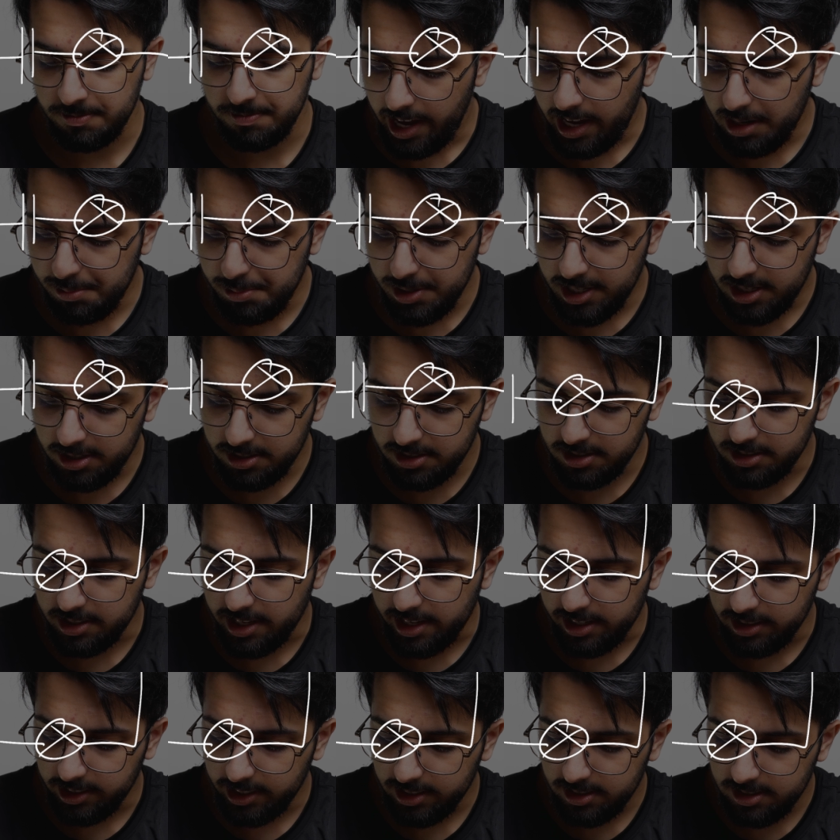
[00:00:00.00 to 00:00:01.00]
And because of
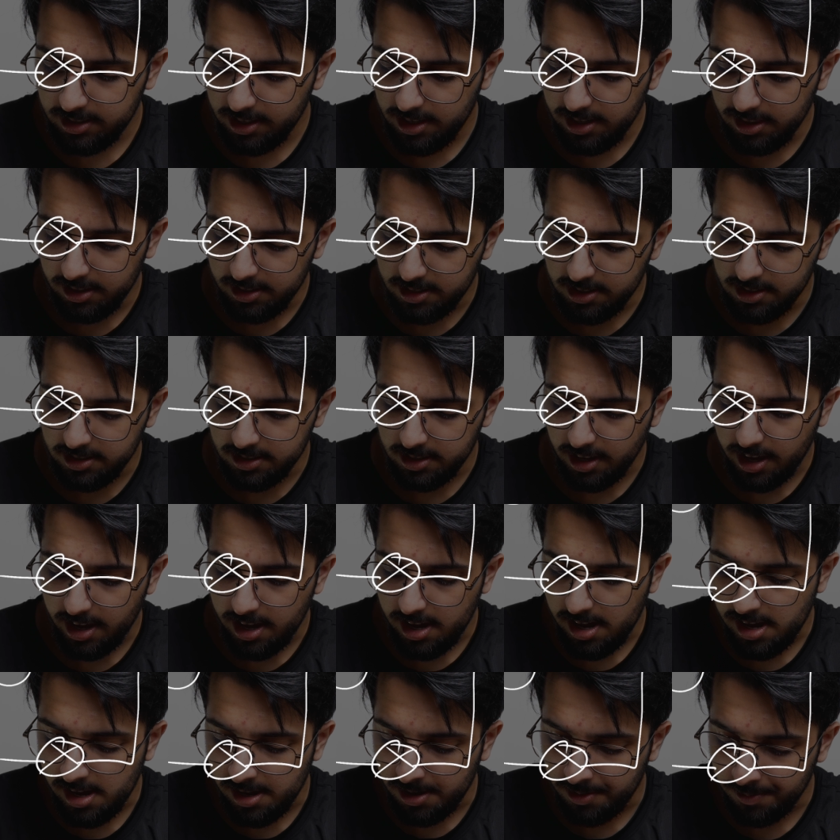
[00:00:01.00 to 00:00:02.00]
that, let's say this is
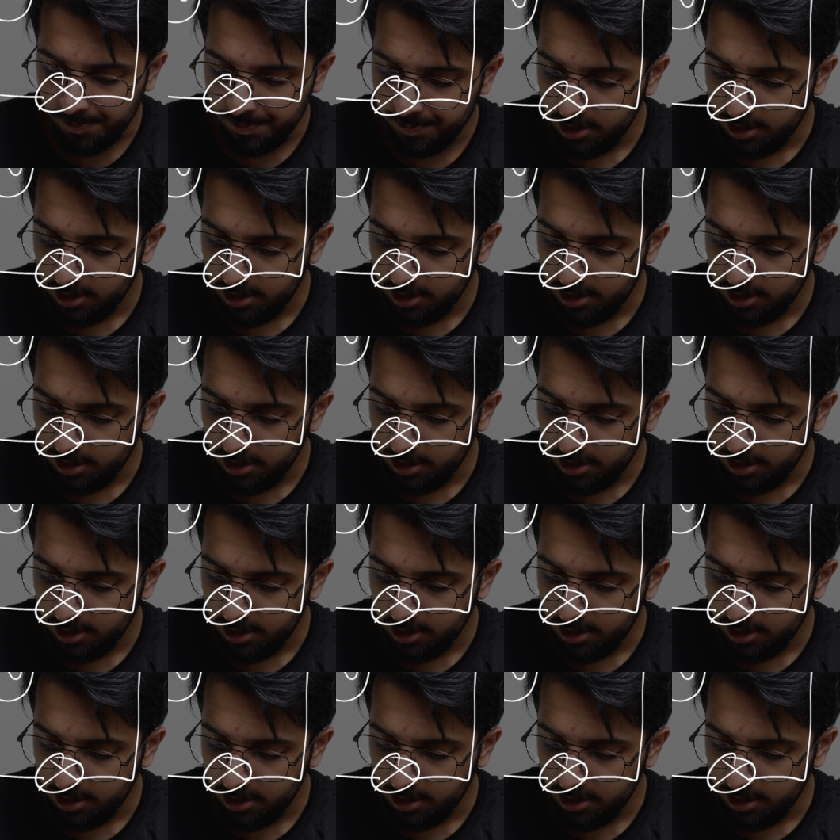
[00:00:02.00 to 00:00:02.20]
a